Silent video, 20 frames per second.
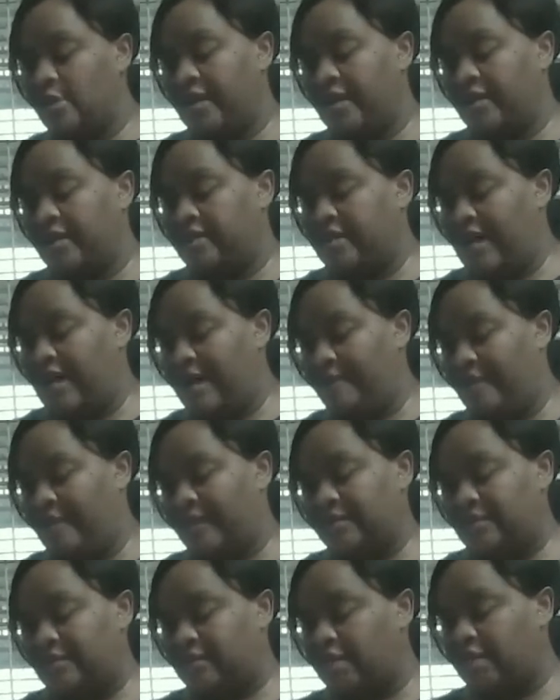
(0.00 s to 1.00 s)
by the time
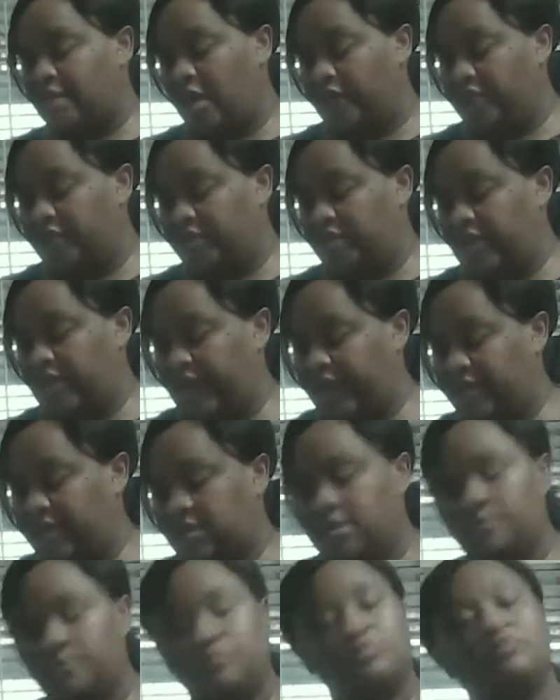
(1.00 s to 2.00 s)
I saw the
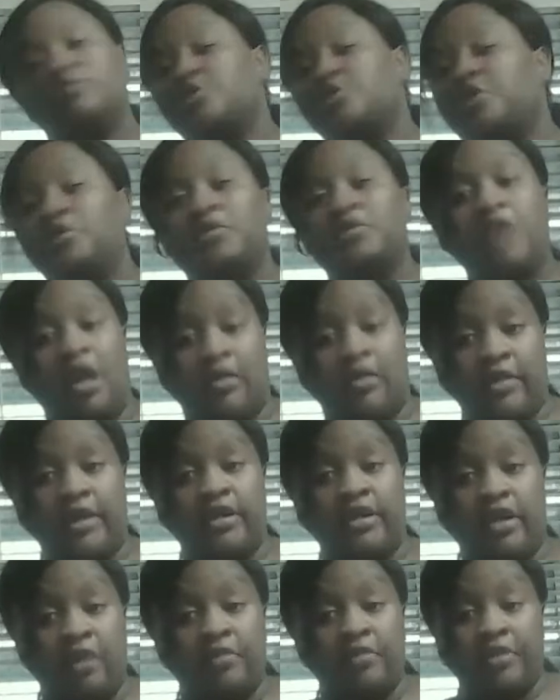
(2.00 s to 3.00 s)
text, she was already
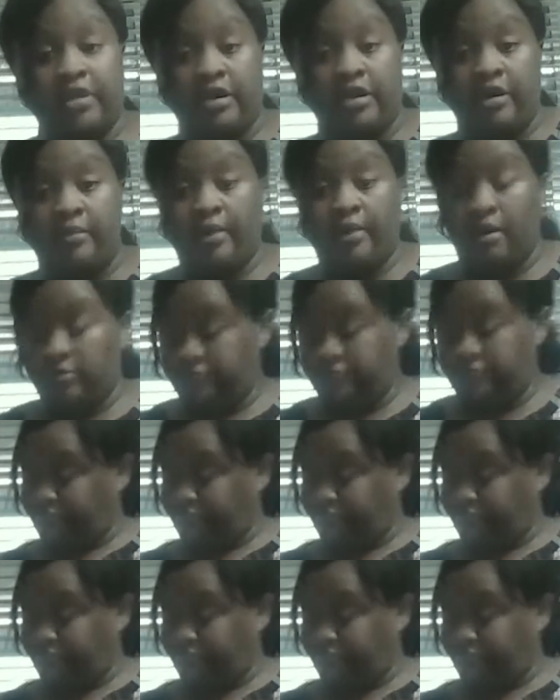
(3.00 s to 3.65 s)
done with the gumbo.